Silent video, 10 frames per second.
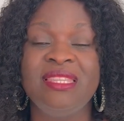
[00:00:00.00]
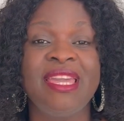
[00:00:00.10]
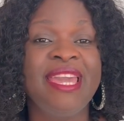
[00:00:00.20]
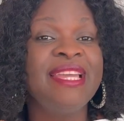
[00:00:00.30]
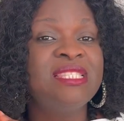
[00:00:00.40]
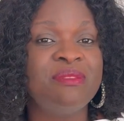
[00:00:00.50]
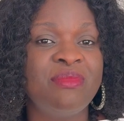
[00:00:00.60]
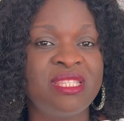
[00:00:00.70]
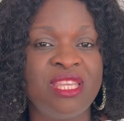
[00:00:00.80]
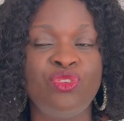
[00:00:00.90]
the
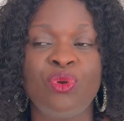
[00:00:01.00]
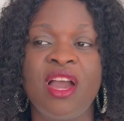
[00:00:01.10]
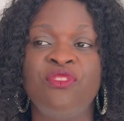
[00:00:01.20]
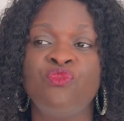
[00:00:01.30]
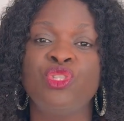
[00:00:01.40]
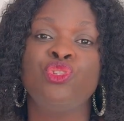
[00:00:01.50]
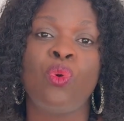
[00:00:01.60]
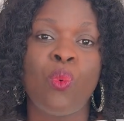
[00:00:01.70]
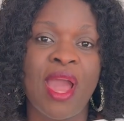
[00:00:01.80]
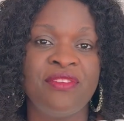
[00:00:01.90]
intimacy you have with
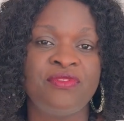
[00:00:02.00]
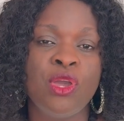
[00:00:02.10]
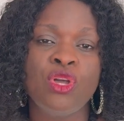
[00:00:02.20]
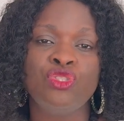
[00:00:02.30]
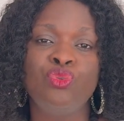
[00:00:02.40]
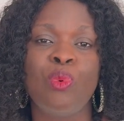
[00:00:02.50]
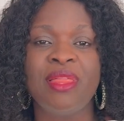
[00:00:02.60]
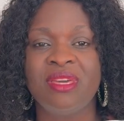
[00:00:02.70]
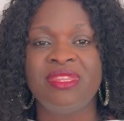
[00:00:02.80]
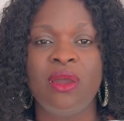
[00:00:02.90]
your wife, to
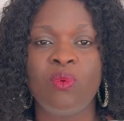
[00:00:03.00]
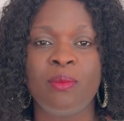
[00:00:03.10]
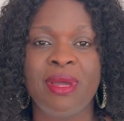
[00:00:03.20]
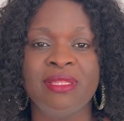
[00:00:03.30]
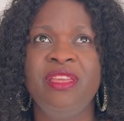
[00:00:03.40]
another woman.